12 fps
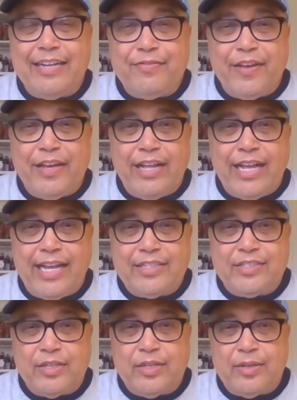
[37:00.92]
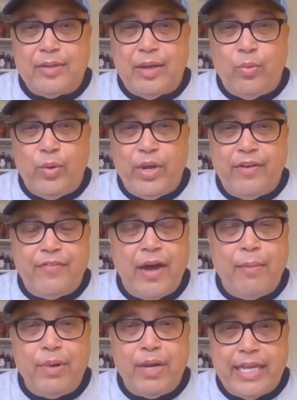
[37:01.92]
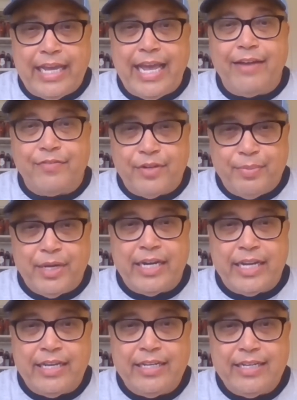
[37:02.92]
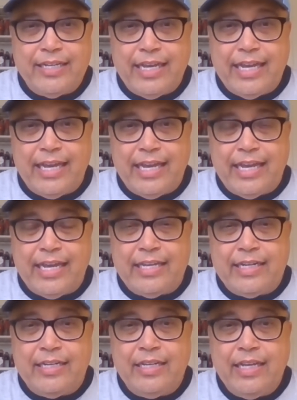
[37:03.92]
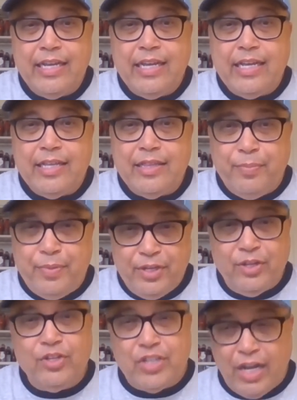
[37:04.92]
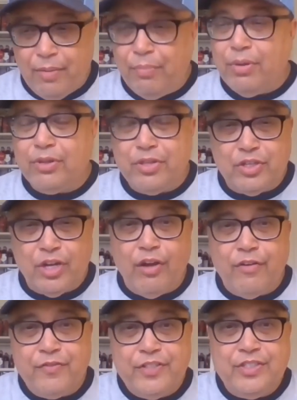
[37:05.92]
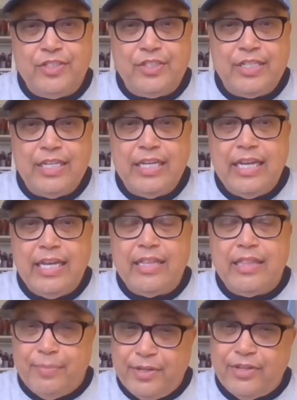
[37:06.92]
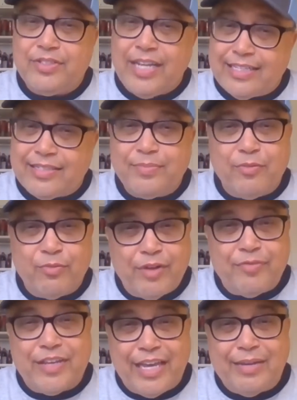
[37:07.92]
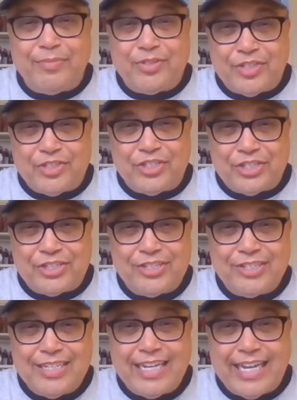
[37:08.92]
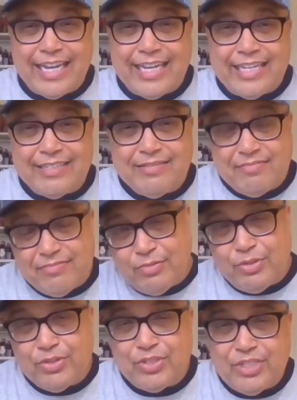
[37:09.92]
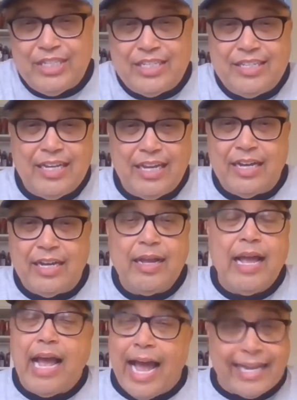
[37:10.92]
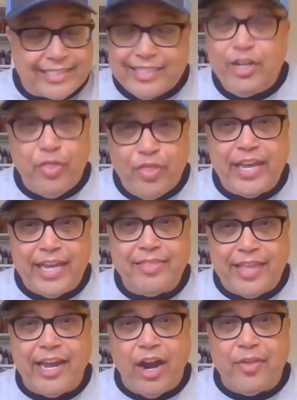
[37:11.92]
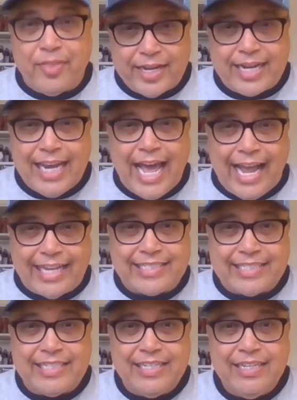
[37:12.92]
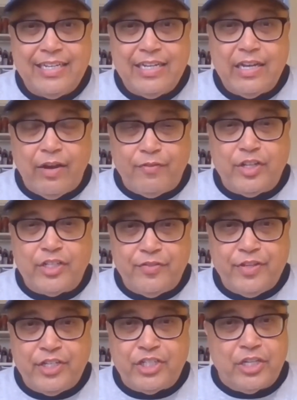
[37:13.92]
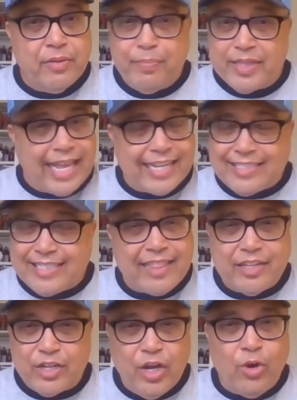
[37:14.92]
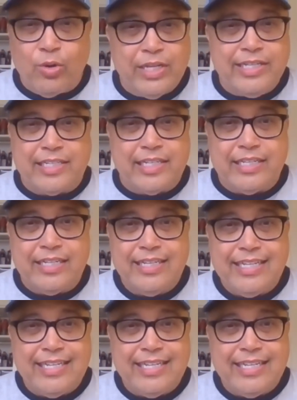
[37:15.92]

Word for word: NFL has a, a way of humbling everybody. And the Bills humbled the Dolphins. The Bills got some rough games this year, and we'll see. Uh, I still think they are the class of the division, but that's not the goal, is it?